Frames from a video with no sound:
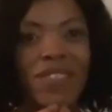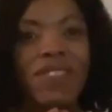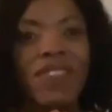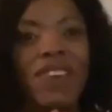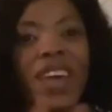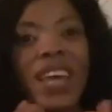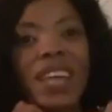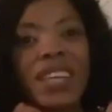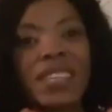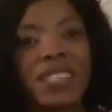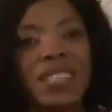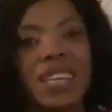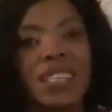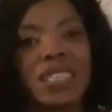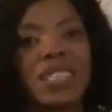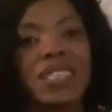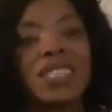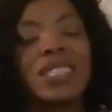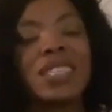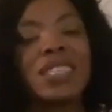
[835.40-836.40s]
fit,
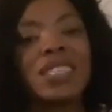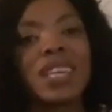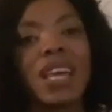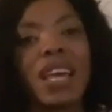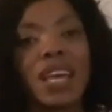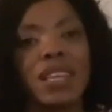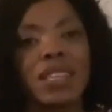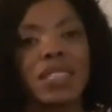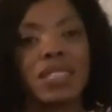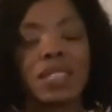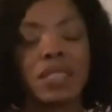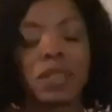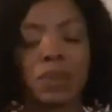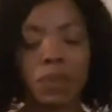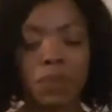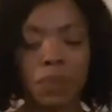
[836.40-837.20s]
doesn't sit.